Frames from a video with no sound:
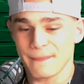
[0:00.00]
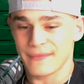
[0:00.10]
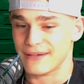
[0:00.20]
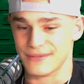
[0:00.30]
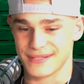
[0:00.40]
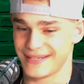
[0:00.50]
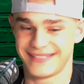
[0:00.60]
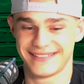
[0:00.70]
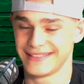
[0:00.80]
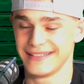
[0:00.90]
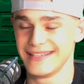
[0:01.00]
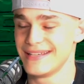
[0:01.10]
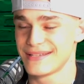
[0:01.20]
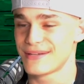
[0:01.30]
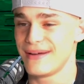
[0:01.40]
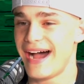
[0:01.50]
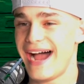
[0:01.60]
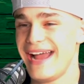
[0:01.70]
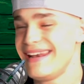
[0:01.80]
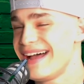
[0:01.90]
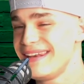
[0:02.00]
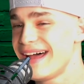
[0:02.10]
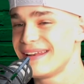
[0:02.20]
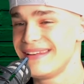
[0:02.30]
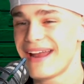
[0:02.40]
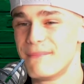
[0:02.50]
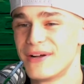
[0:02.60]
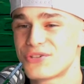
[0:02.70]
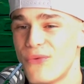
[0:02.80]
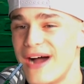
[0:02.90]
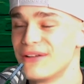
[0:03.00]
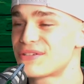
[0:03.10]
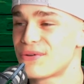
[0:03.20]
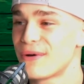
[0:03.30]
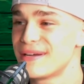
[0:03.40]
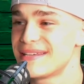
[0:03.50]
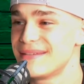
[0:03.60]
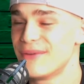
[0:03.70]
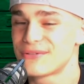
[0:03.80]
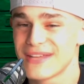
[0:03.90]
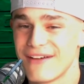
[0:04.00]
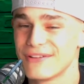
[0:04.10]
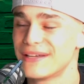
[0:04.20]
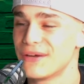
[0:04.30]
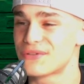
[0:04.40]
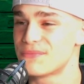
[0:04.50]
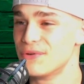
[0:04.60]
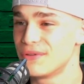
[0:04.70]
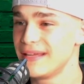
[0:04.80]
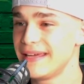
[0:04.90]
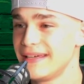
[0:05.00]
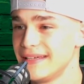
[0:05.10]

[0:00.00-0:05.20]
It was, so yeah, not a bunch of wild stories. Mostly everything goes smoothly.